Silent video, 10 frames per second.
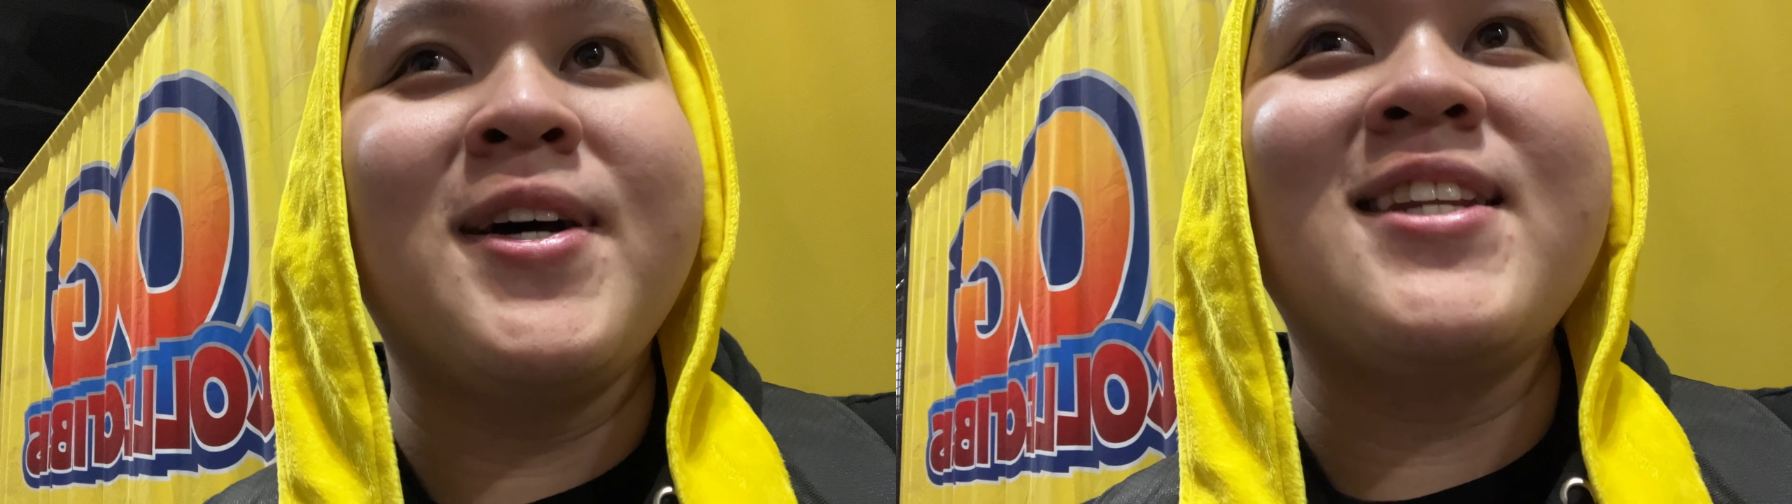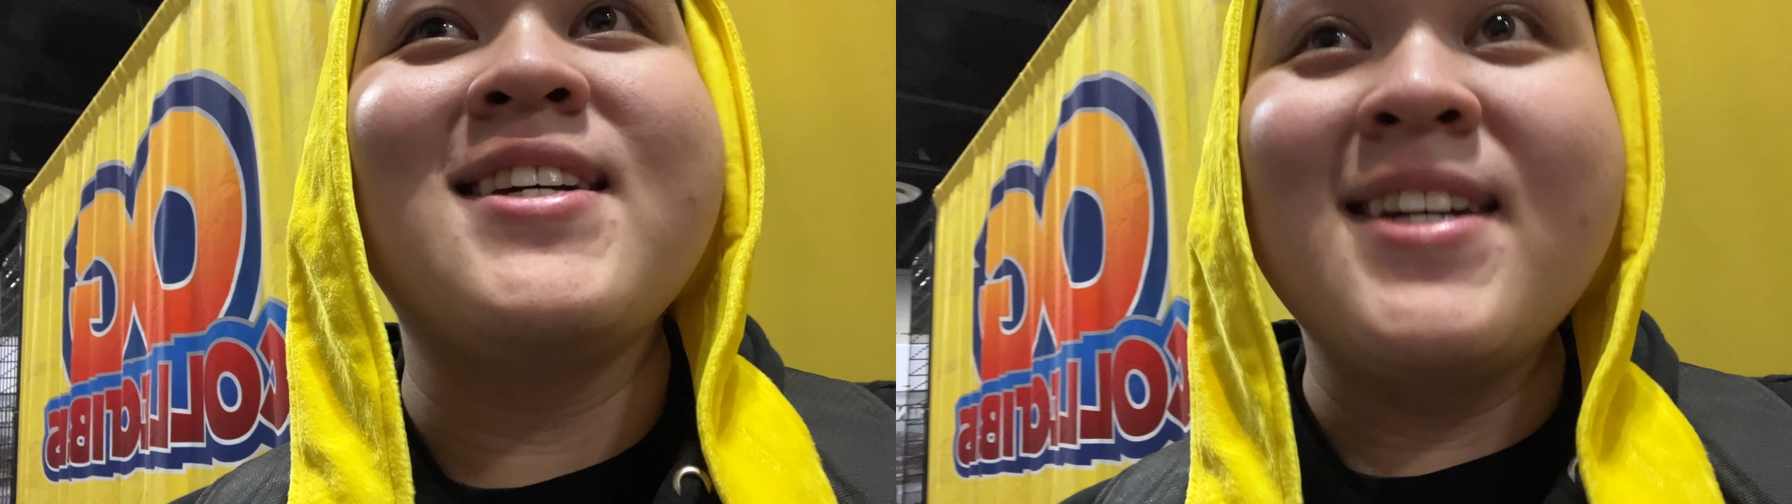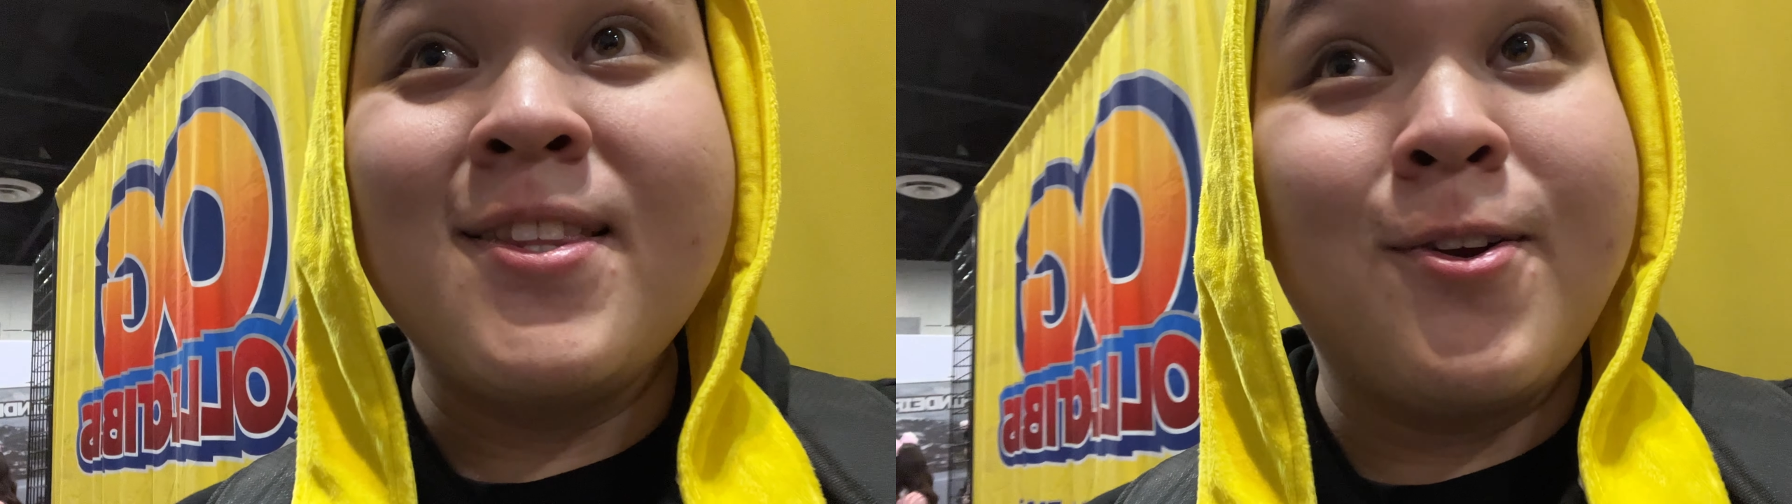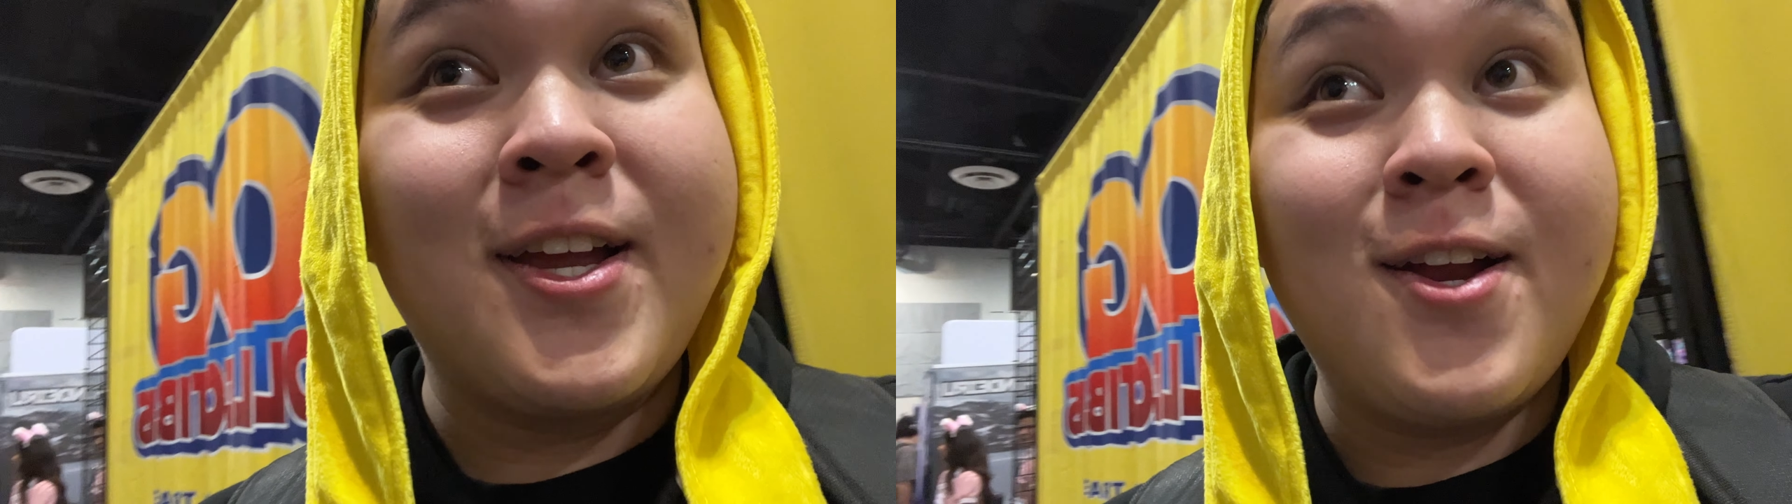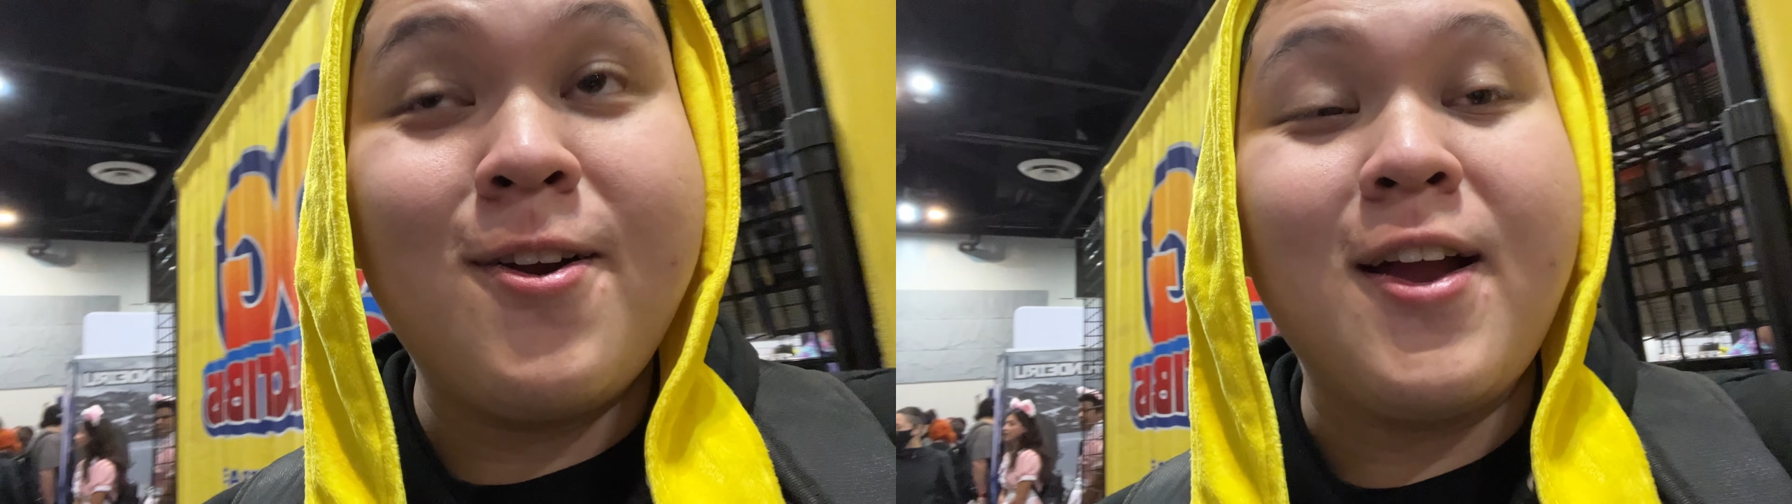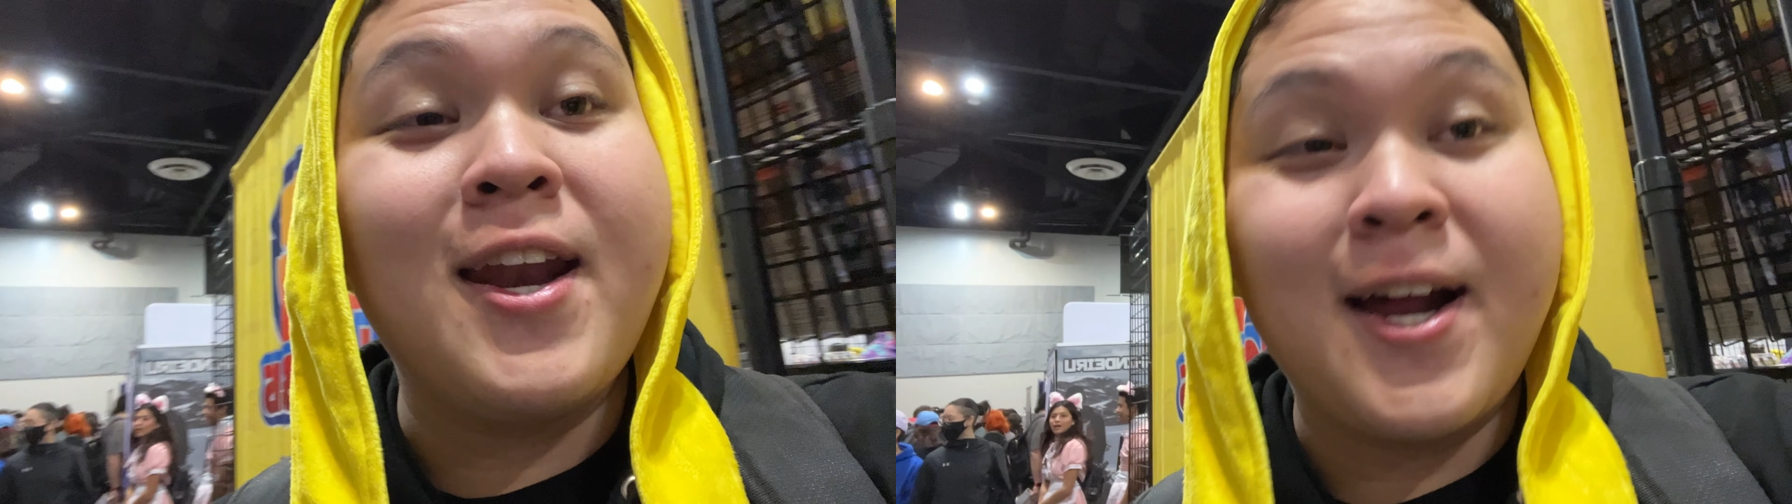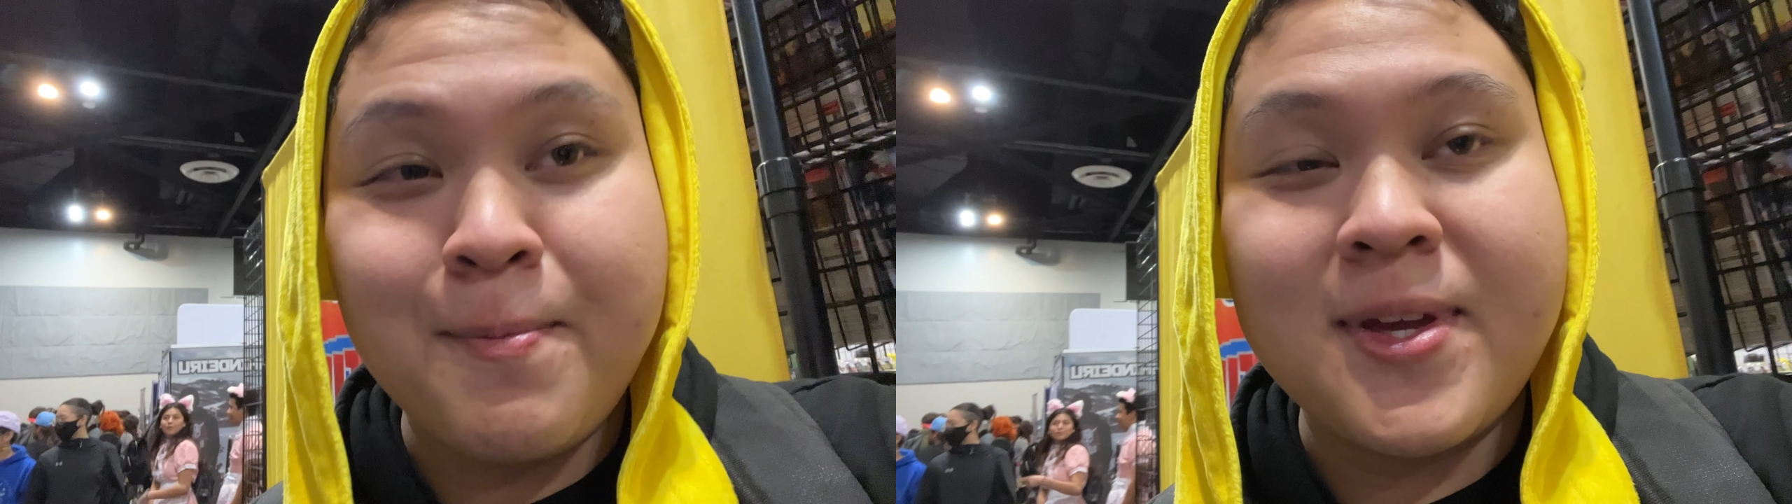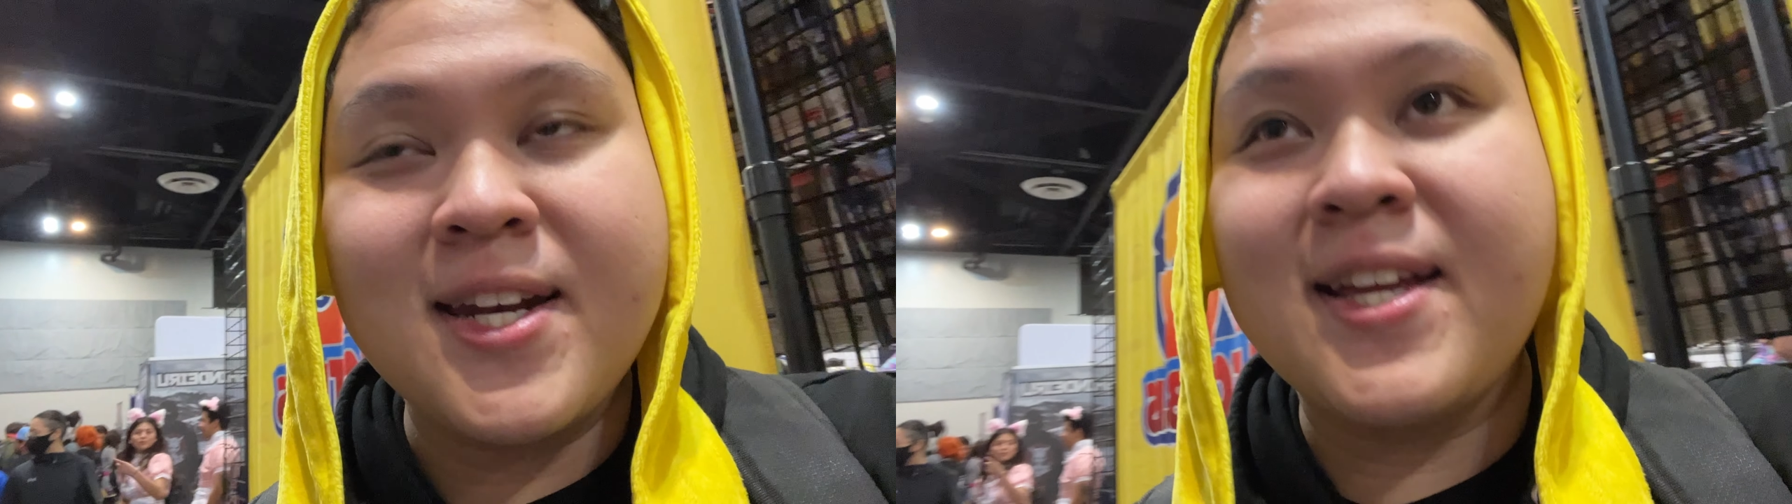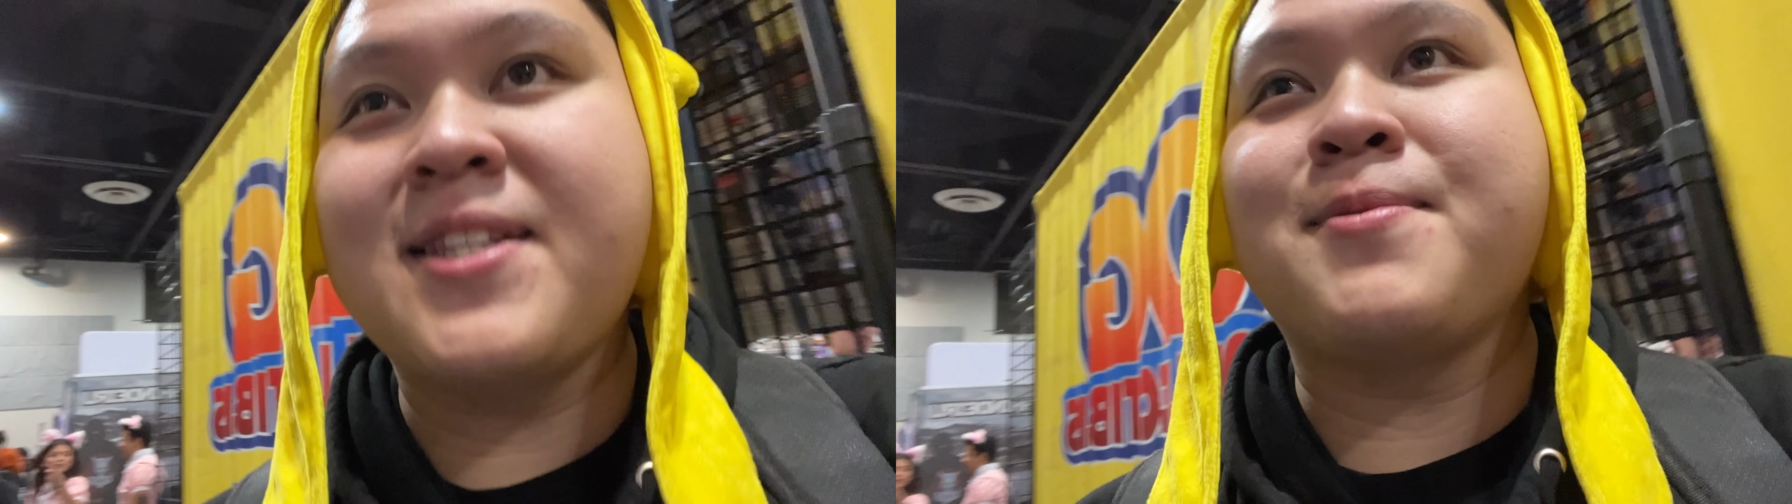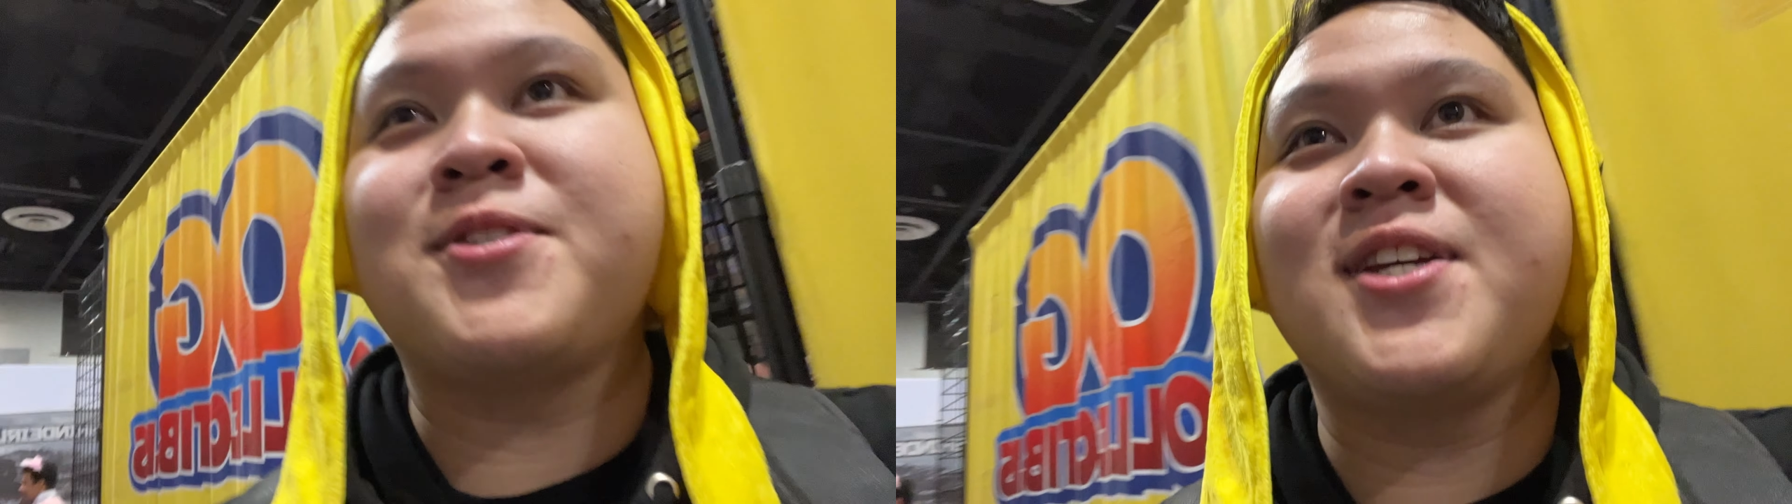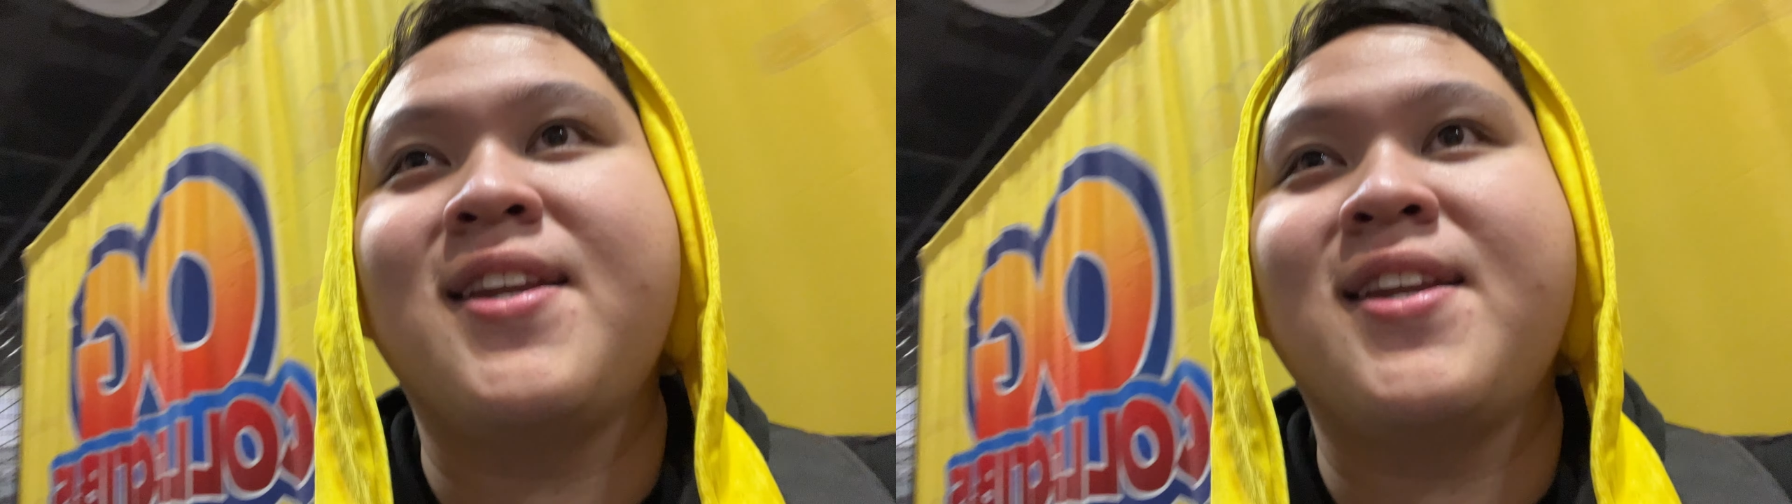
but they're here, and I am going to get some shit.